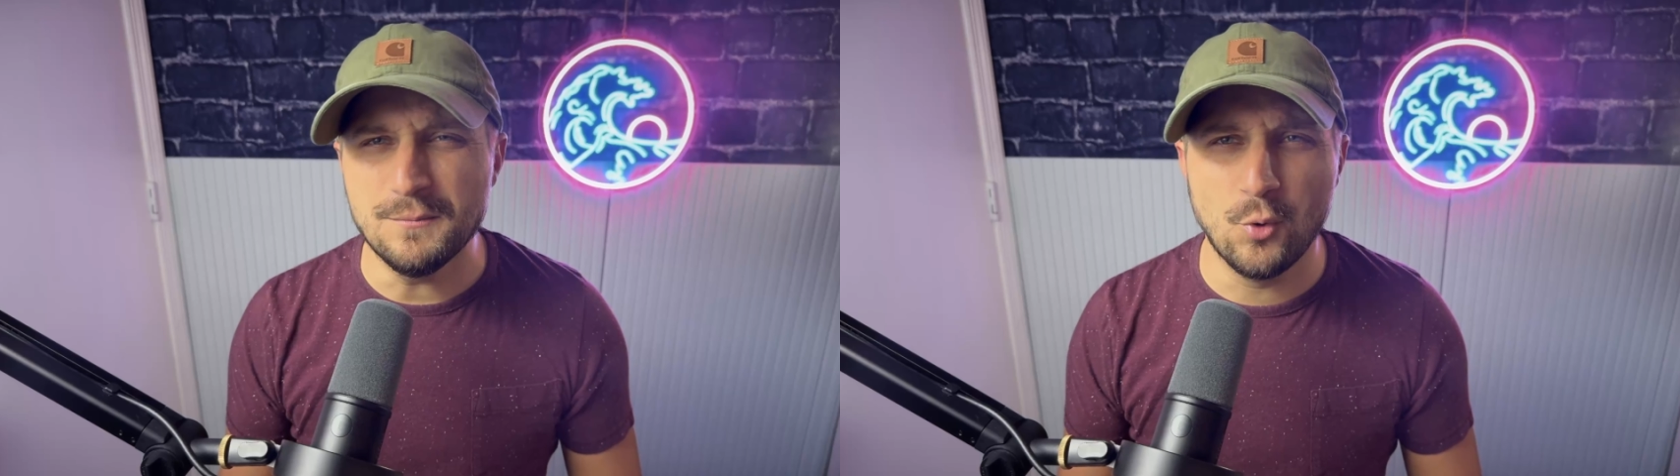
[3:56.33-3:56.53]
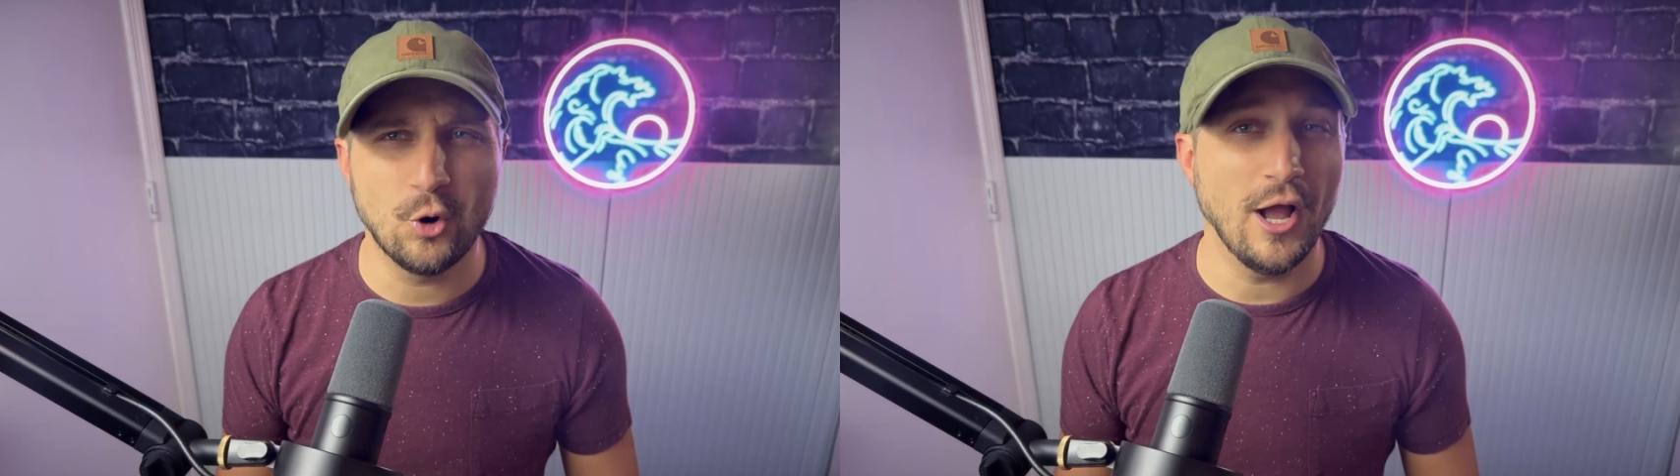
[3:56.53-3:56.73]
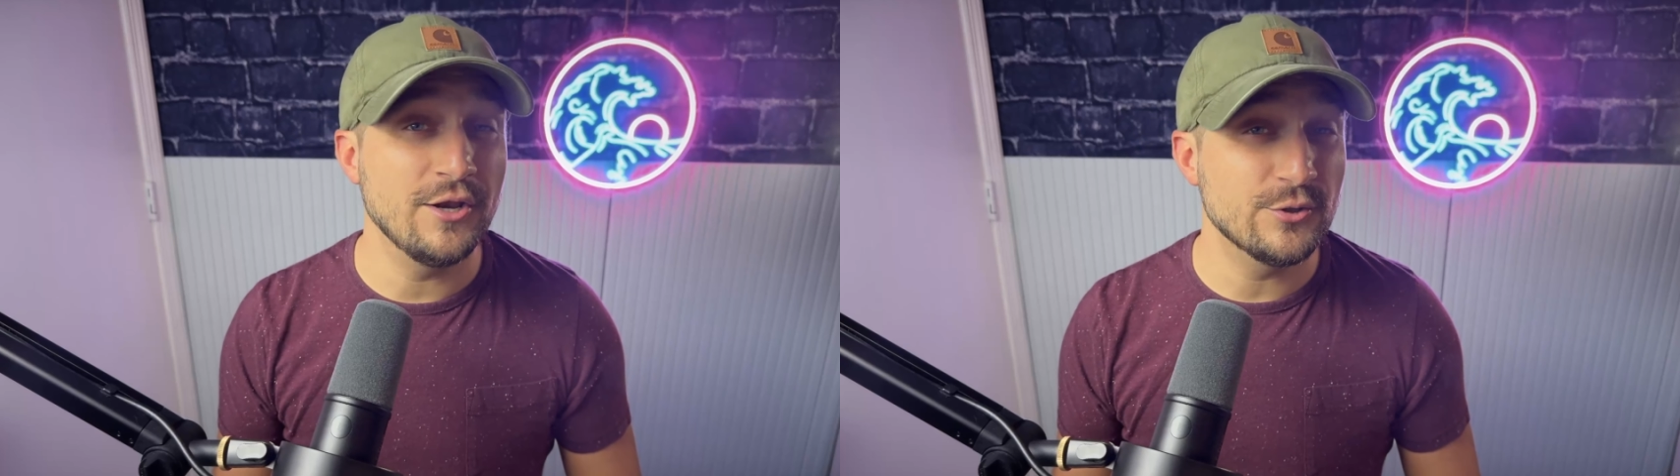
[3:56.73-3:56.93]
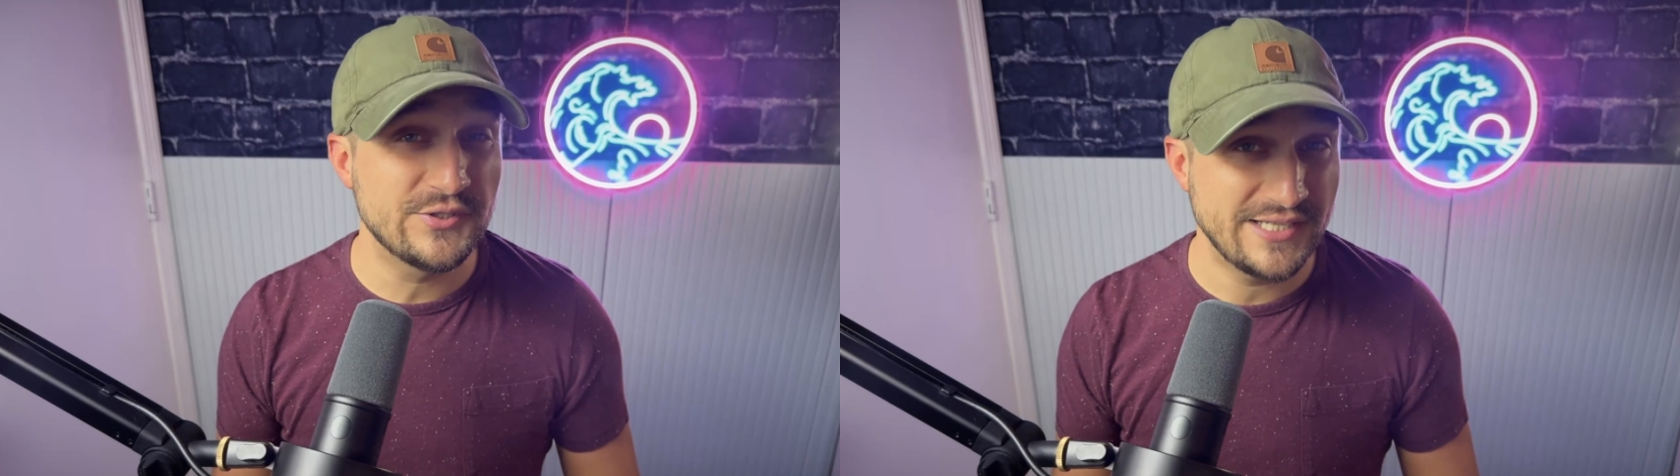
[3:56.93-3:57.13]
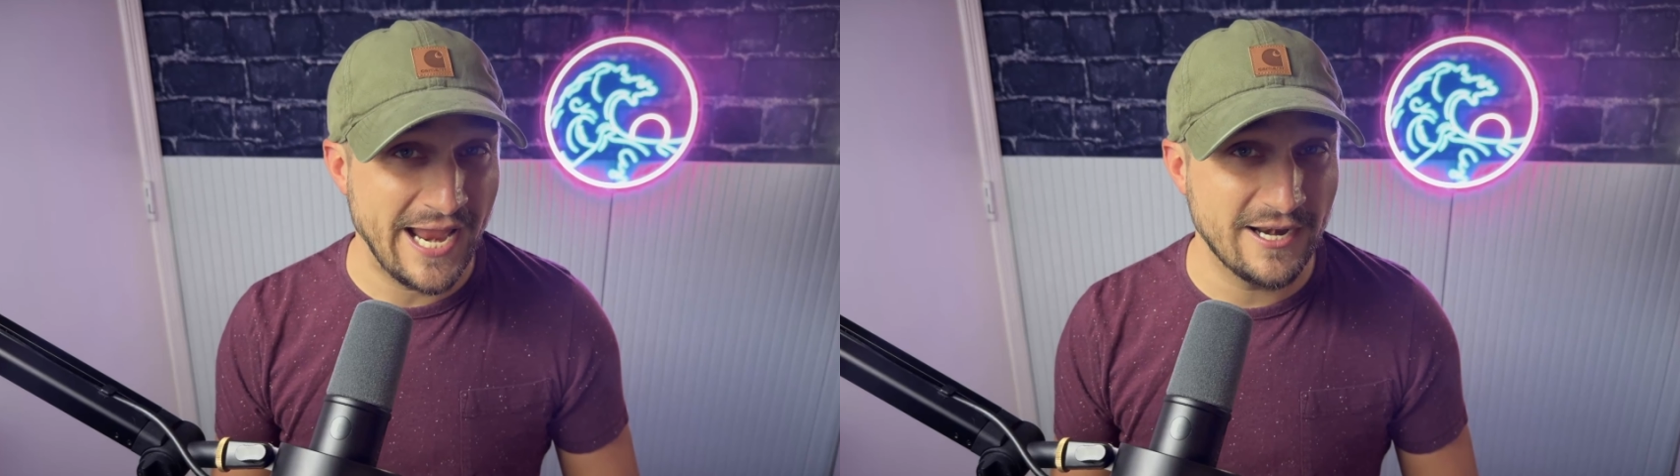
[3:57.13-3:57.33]
more
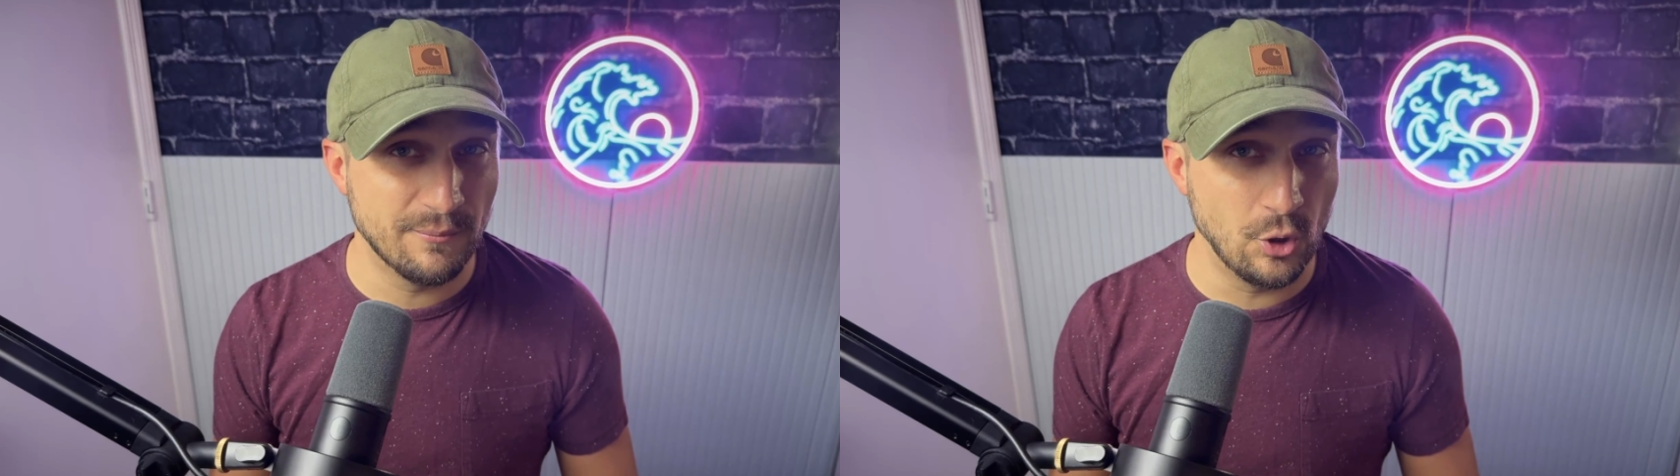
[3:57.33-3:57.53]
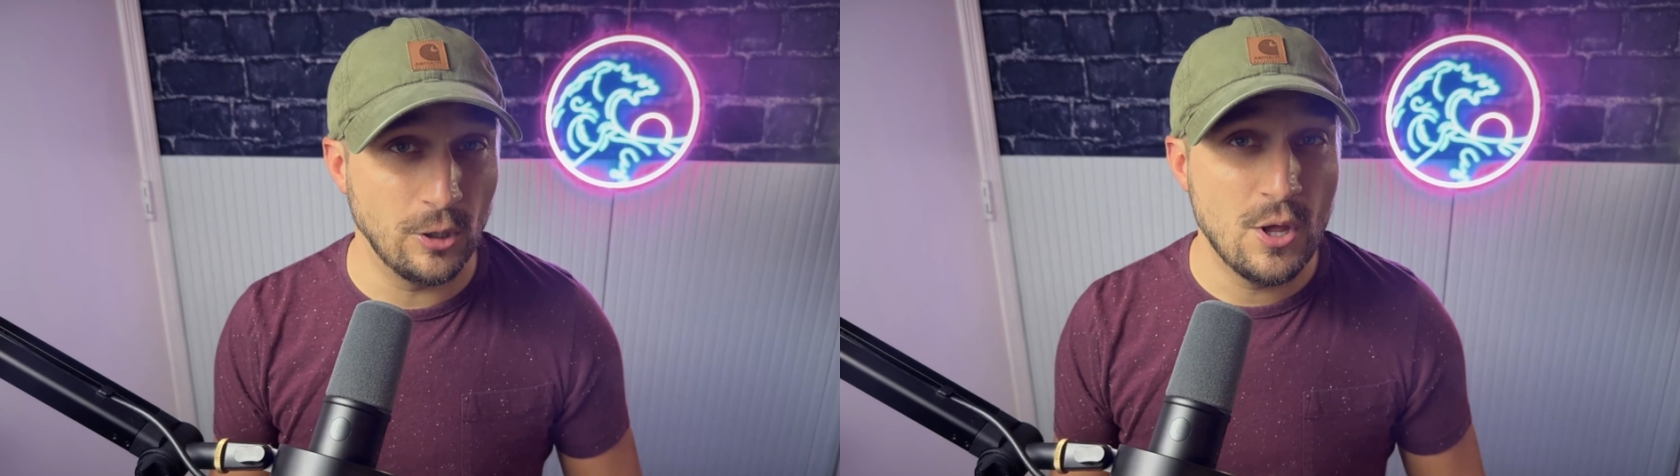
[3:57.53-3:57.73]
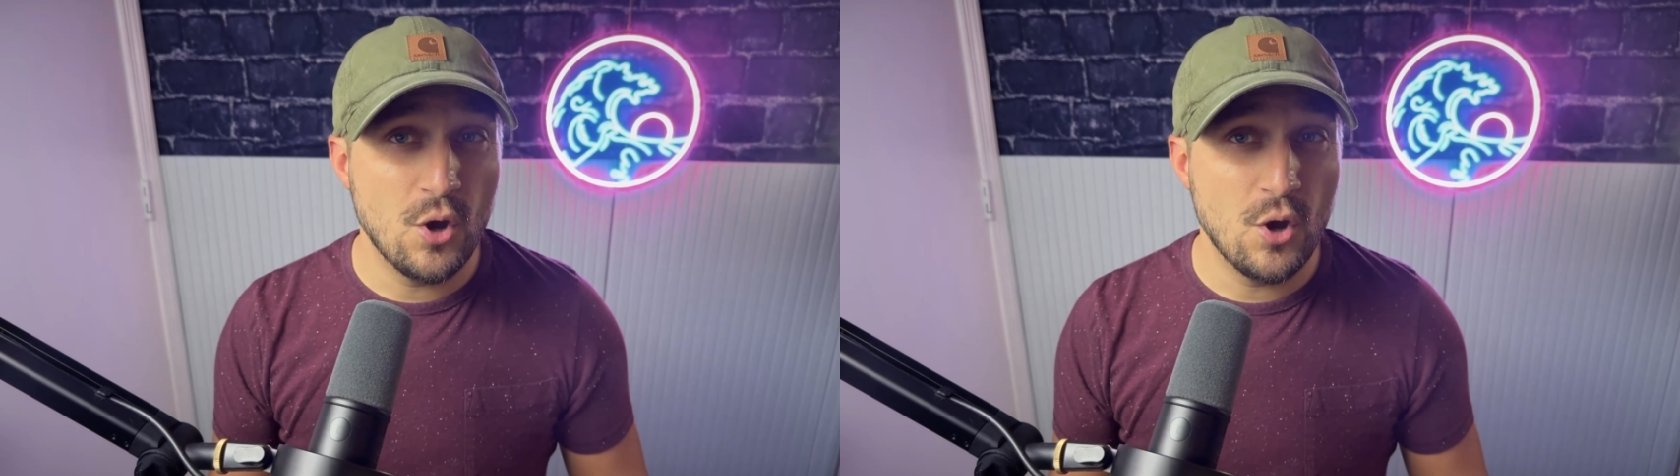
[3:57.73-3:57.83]
understandable